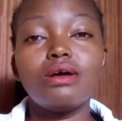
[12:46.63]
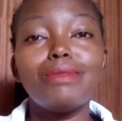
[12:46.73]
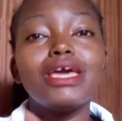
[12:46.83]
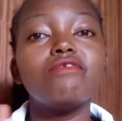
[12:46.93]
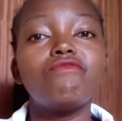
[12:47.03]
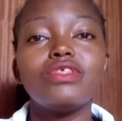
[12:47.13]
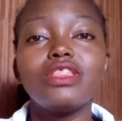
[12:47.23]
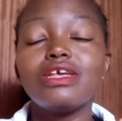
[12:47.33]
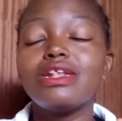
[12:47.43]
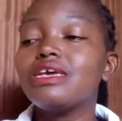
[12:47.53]
My
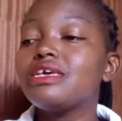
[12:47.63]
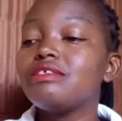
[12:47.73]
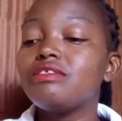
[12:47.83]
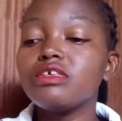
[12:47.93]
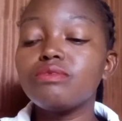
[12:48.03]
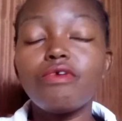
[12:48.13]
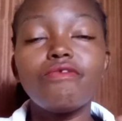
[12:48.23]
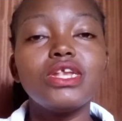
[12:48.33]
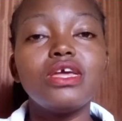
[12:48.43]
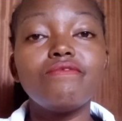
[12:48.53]
everything. Like, he just
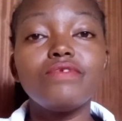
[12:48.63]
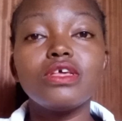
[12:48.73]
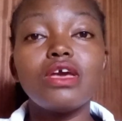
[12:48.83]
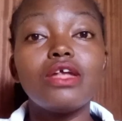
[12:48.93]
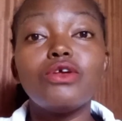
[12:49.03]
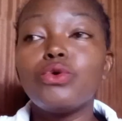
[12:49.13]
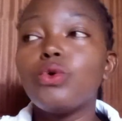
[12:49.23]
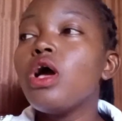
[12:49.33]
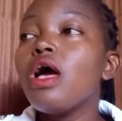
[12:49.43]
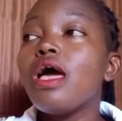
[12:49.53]
provide everything. I don't know.
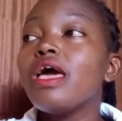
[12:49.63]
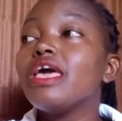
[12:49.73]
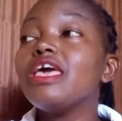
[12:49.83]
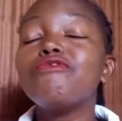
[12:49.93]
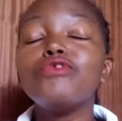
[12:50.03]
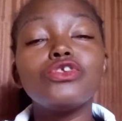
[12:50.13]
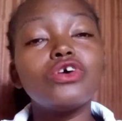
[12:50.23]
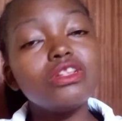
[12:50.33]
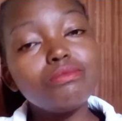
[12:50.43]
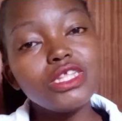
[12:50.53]
If you
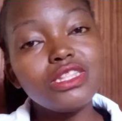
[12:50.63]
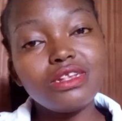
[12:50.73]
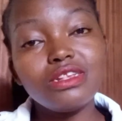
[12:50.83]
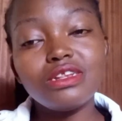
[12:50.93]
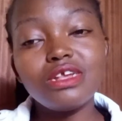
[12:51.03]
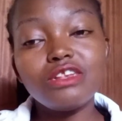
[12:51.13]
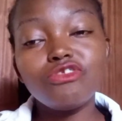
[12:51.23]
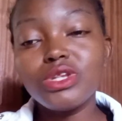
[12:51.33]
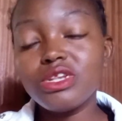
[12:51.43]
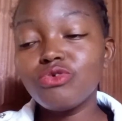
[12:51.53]
told me that at
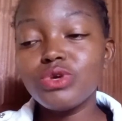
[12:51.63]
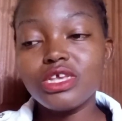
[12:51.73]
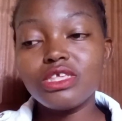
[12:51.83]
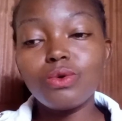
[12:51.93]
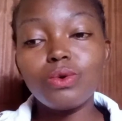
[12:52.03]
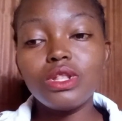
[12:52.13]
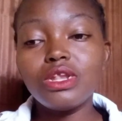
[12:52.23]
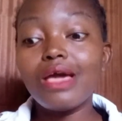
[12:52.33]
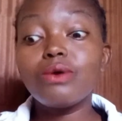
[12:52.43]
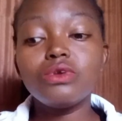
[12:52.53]
22 years old
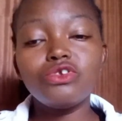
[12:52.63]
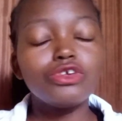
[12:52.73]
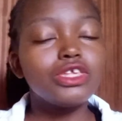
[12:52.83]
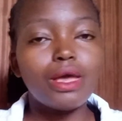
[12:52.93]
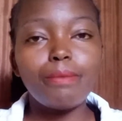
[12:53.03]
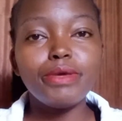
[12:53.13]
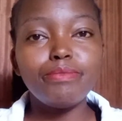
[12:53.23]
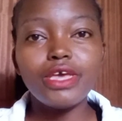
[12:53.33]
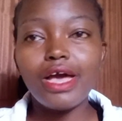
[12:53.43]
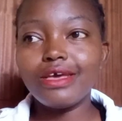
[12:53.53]
I could raise a
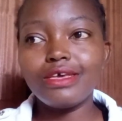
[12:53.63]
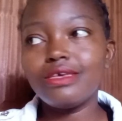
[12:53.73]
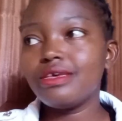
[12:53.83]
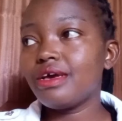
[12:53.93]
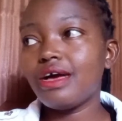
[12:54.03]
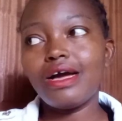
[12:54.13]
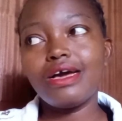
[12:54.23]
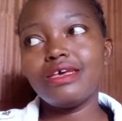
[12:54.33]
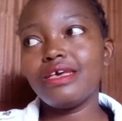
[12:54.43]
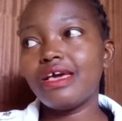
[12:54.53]
baby, I
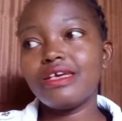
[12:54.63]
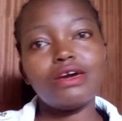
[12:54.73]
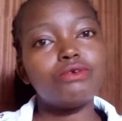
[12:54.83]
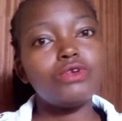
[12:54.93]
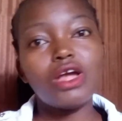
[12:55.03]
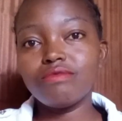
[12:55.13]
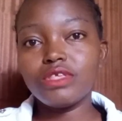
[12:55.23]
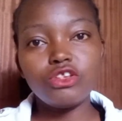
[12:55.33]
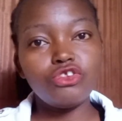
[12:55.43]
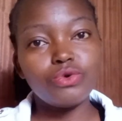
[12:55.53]
would have
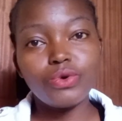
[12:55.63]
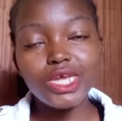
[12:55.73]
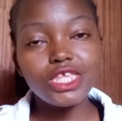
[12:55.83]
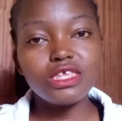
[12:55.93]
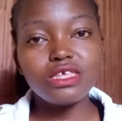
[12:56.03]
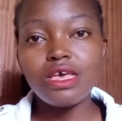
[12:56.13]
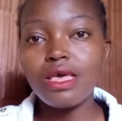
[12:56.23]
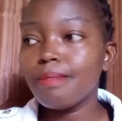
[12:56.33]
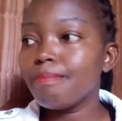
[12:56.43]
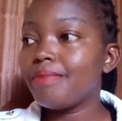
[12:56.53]
said you're crazy.
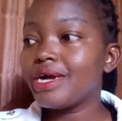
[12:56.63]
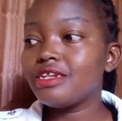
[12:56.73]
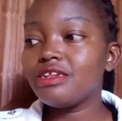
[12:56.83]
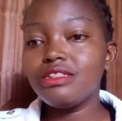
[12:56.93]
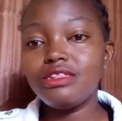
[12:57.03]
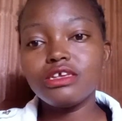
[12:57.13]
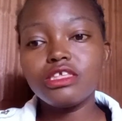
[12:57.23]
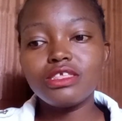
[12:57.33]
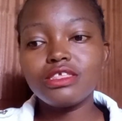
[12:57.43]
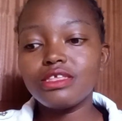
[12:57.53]
But
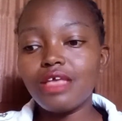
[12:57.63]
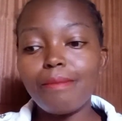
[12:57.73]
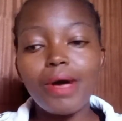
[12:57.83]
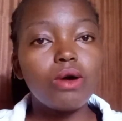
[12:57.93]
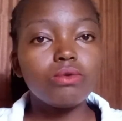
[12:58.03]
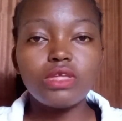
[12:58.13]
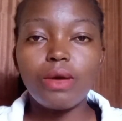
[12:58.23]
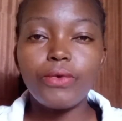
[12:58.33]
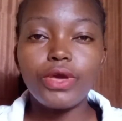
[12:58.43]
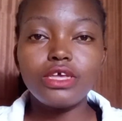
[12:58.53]
just somehow,
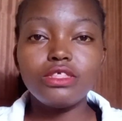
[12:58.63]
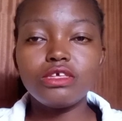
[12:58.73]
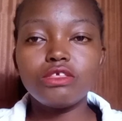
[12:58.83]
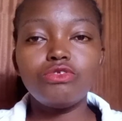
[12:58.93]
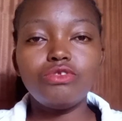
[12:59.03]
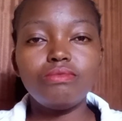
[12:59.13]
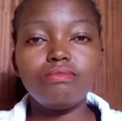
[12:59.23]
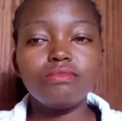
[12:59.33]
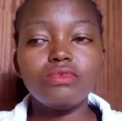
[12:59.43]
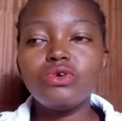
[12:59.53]
somewhere,
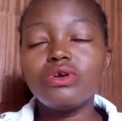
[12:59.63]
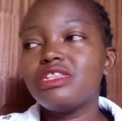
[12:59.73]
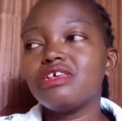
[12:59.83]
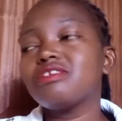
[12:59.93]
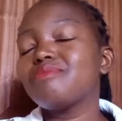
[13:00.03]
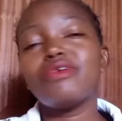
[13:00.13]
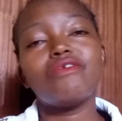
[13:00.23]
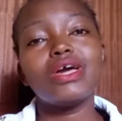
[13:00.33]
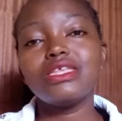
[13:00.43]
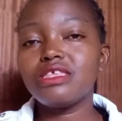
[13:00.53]
God just
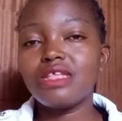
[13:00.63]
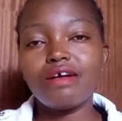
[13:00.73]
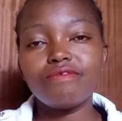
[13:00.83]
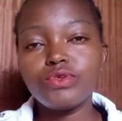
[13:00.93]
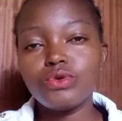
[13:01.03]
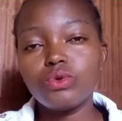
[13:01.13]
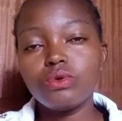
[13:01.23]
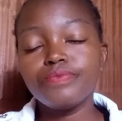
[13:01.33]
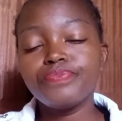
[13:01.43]
provides stuff, you know.